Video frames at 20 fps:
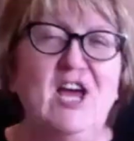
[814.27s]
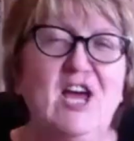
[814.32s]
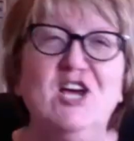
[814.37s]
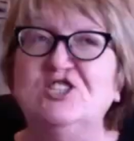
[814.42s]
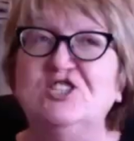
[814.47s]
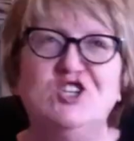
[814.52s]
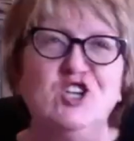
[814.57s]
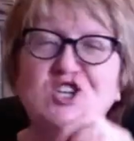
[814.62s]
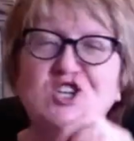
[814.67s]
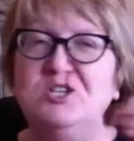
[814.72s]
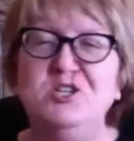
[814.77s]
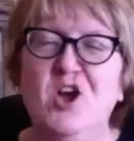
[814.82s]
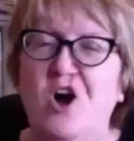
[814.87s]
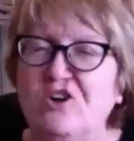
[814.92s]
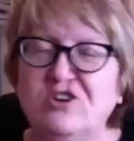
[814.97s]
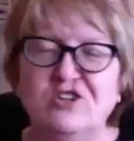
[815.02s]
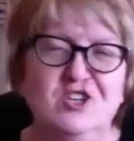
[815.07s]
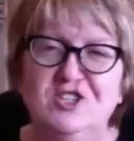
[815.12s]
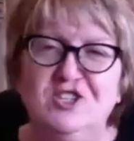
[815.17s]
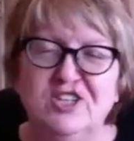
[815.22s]
So you're
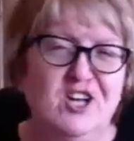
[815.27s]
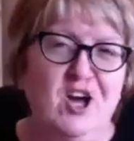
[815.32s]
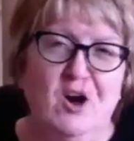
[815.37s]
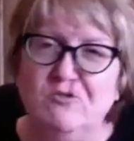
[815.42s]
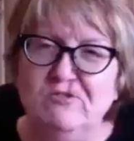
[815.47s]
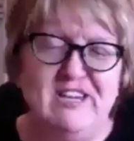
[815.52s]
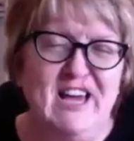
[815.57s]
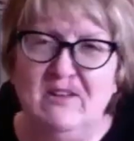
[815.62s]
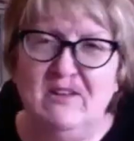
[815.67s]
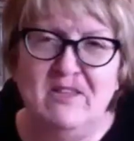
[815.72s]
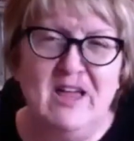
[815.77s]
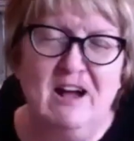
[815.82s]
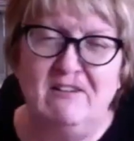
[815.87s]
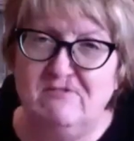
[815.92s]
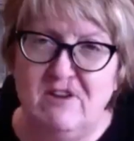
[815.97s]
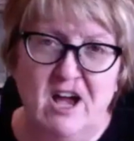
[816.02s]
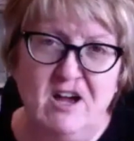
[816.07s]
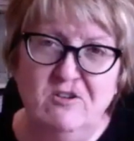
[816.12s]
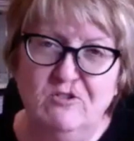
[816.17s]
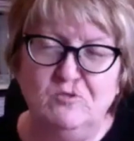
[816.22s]
not going to go down that
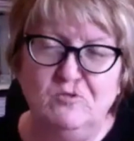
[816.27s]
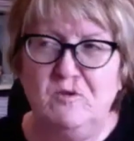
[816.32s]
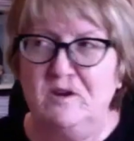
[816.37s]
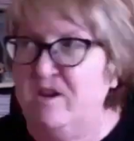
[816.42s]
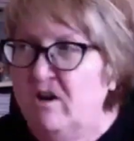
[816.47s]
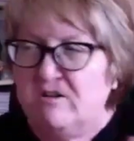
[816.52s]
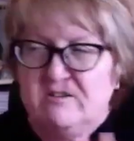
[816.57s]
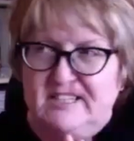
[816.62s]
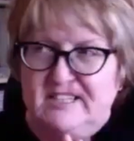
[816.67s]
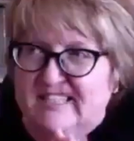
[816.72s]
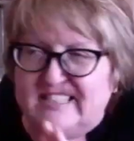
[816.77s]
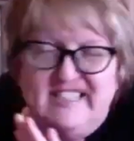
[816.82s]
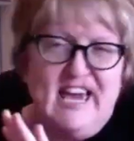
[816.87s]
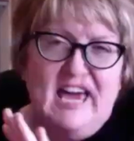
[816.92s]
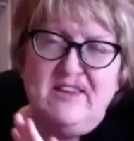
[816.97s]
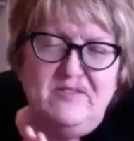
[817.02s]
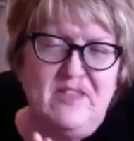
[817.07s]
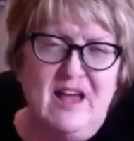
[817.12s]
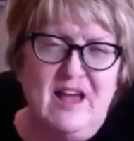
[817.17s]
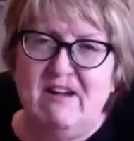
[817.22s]
road. We're not going to
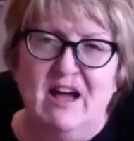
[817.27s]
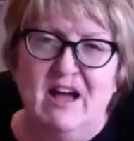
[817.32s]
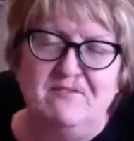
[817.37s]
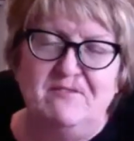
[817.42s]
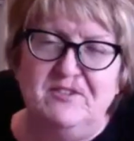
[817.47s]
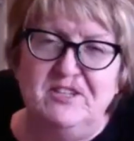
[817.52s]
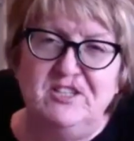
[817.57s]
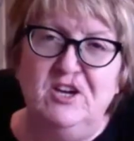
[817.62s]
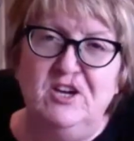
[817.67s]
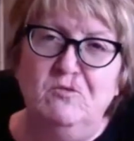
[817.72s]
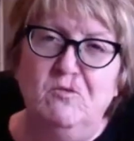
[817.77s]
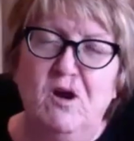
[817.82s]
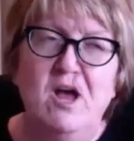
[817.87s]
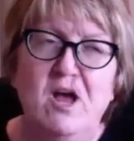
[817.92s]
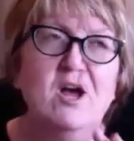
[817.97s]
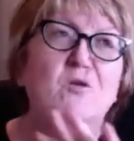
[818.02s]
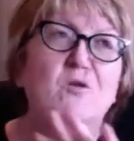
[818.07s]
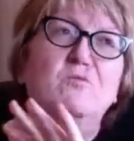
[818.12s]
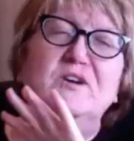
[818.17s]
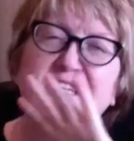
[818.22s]
take that avenue.
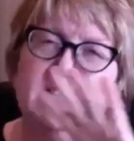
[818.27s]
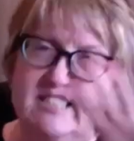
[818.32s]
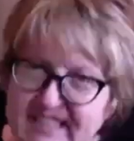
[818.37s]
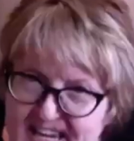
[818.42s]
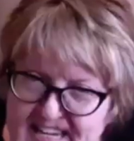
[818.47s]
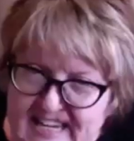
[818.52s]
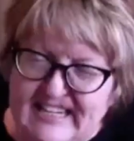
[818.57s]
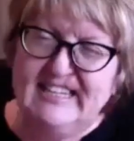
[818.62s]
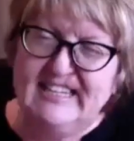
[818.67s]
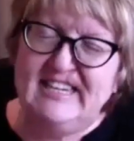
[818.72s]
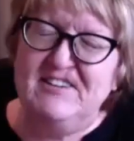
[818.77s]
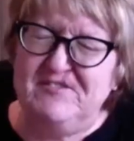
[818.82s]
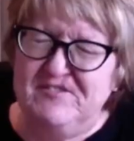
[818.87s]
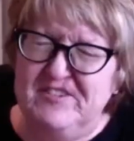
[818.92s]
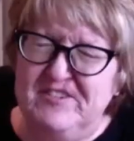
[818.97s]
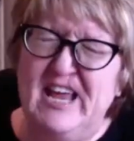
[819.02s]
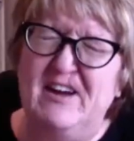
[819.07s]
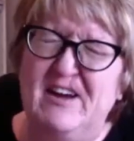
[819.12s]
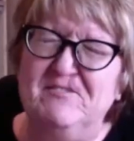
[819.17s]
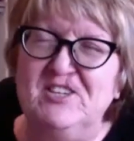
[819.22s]
We're going to take a
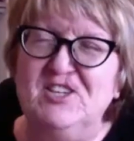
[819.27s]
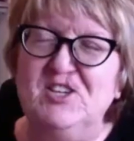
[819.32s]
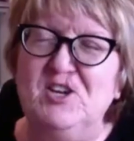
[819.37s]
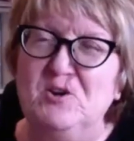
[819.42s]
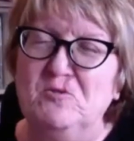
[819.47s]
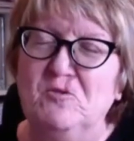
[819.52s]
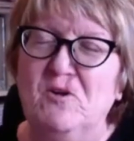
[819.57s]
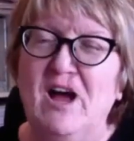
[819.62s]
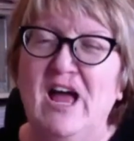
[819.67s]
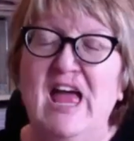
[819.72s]
different avenue.